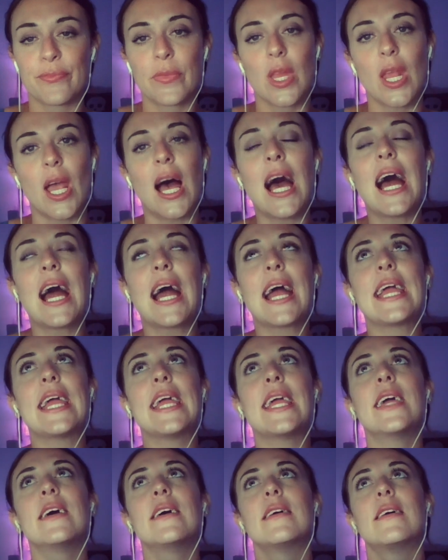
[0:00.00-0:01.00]

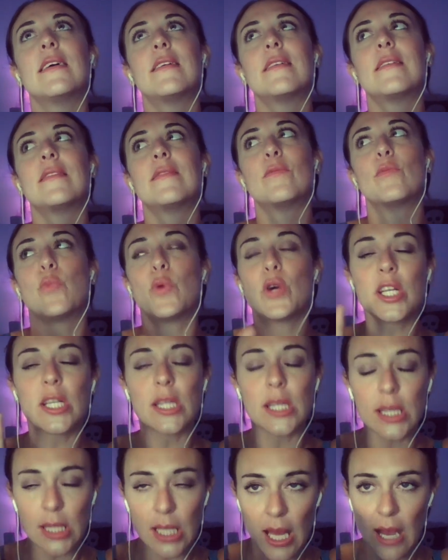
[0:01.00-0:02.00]
I would
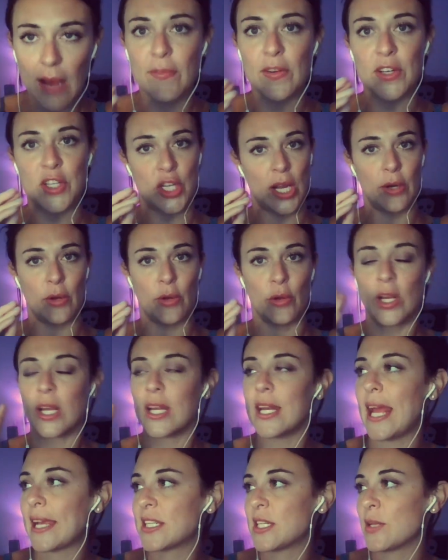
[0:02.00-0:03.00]
love a tunnel
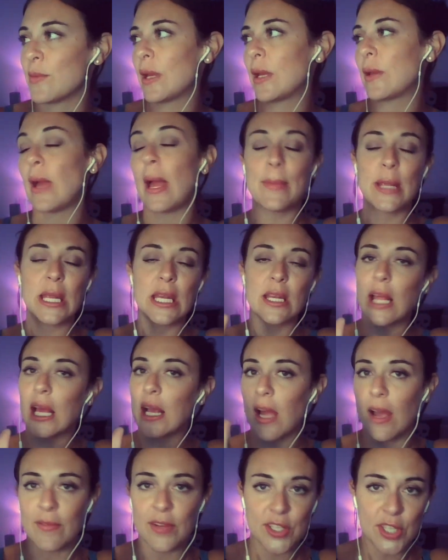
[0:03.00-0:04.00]
connecting with, I mean, like
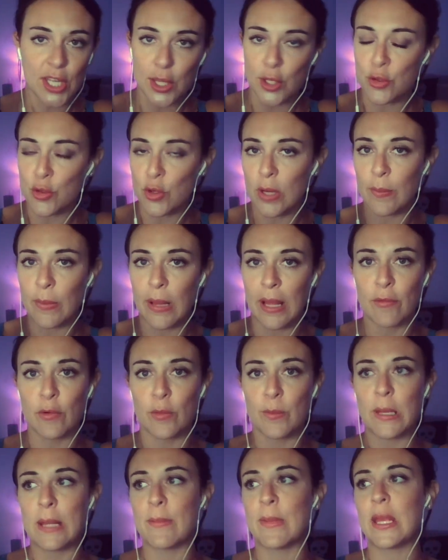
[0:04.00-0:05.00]
obviously the dream life would
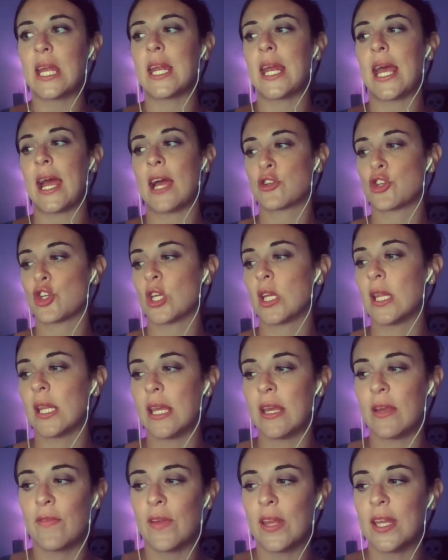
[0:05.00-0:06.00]
be me and Ashley
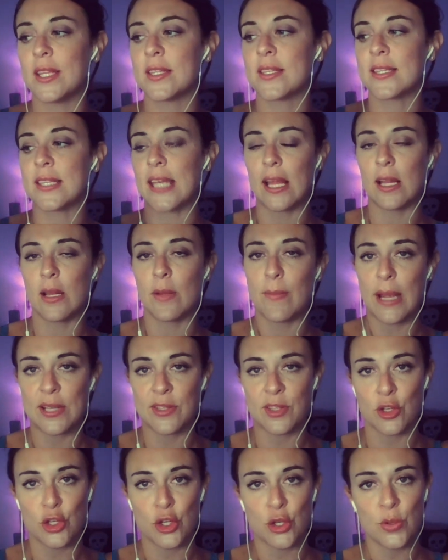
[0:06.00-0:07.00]
live in Salem,
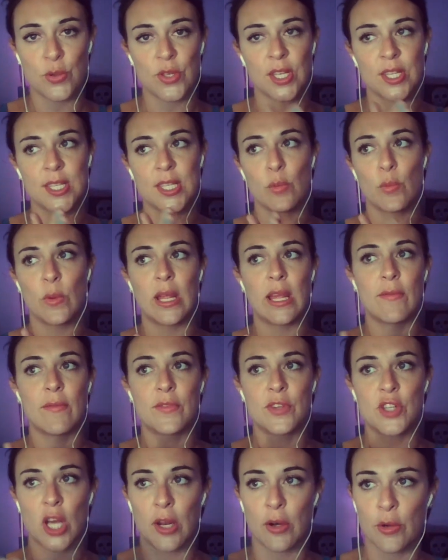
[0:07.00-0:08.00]
Massachusetts, and we
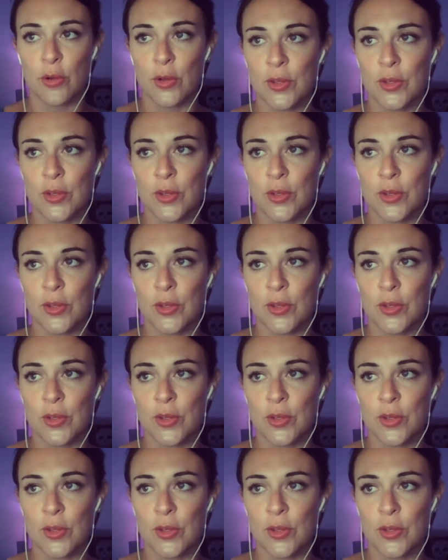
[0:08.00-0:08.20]
have tunnels